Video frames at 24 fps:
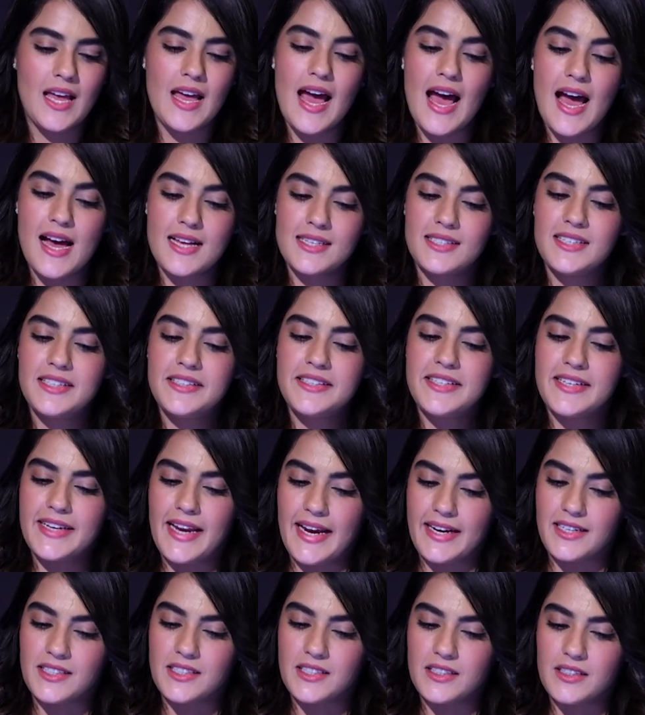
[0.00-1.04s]
as a
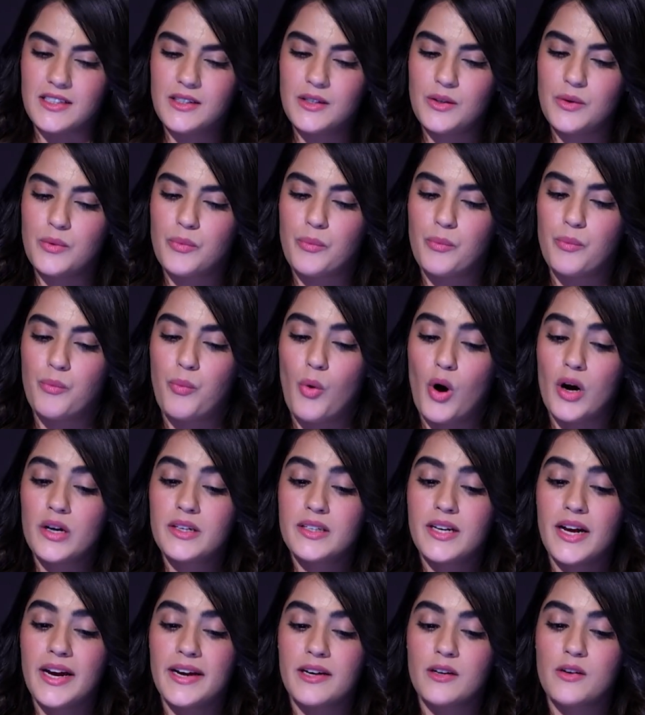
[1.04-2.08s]
director,
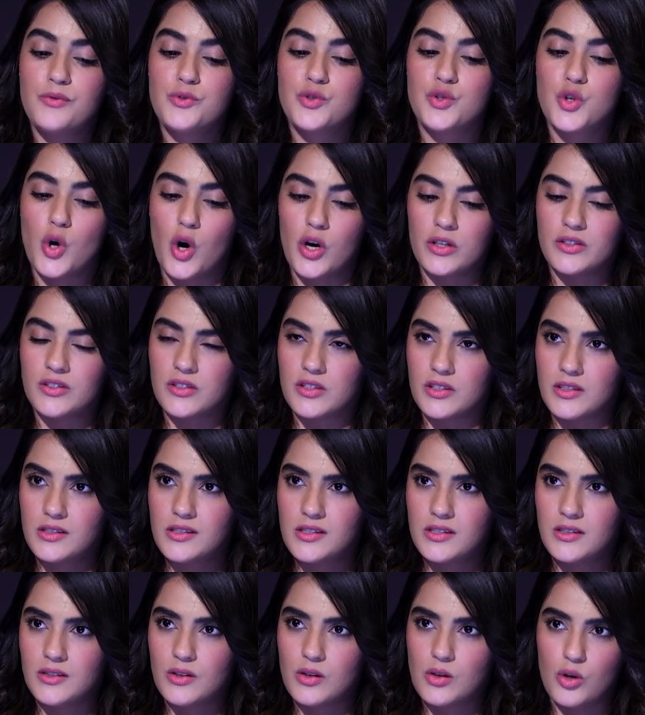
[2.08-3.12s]
what kind of
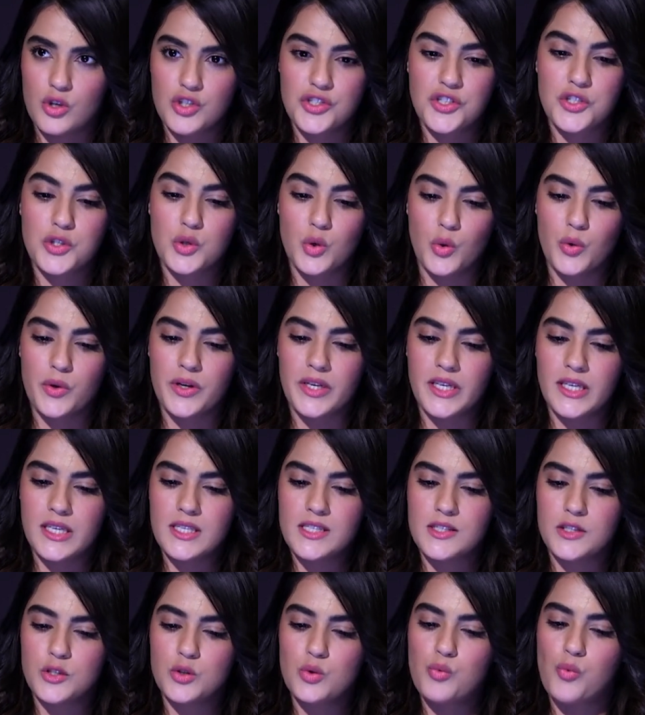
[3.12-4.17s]
genres or
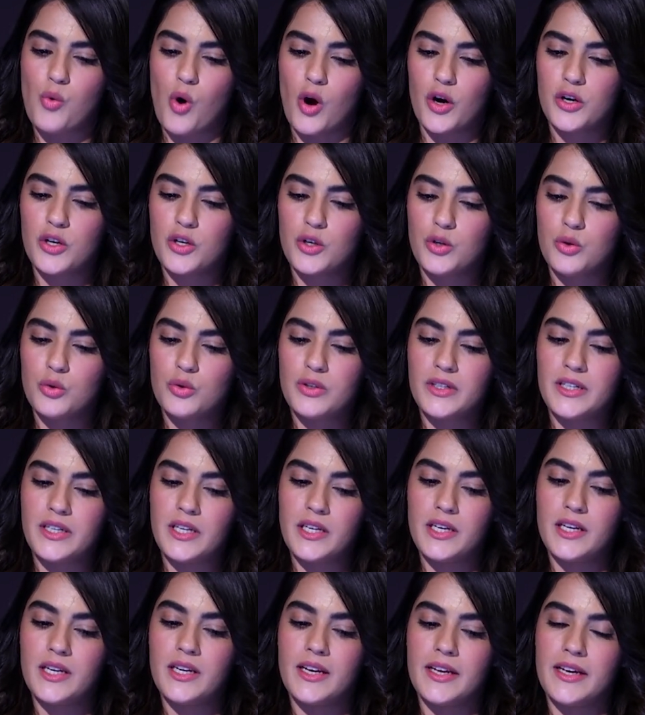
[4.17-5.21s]
stories you want to
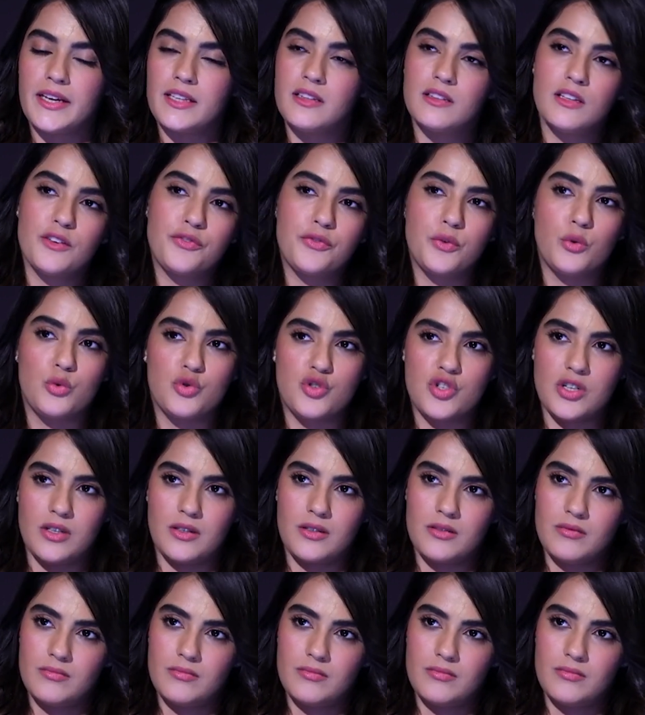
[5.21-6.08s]
deal in the future?